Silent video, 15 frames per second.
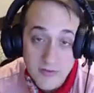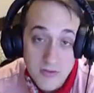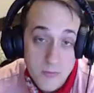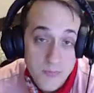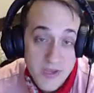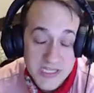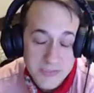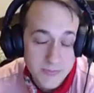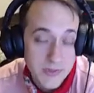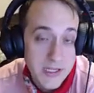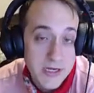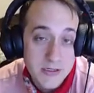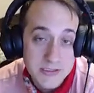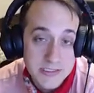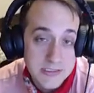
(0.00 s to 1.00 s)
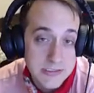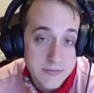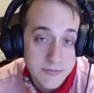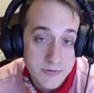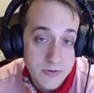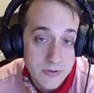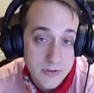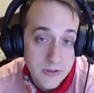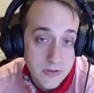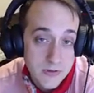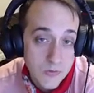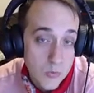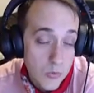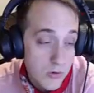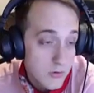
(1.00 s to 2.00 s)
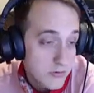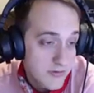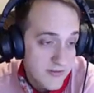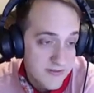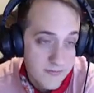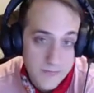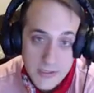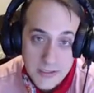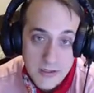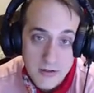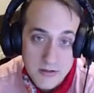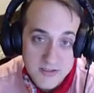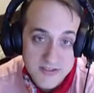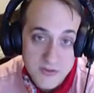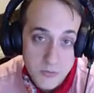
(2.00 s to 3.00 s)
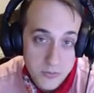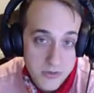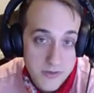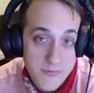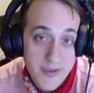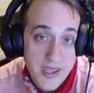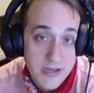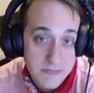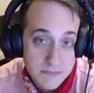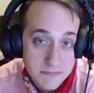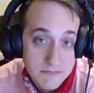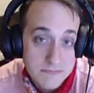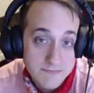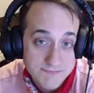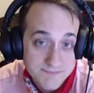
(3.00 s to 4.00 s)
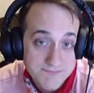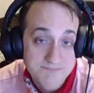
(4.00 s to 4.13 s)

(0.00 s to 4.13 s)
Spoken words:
I think the best players in the world at Dominion are still pretty bad.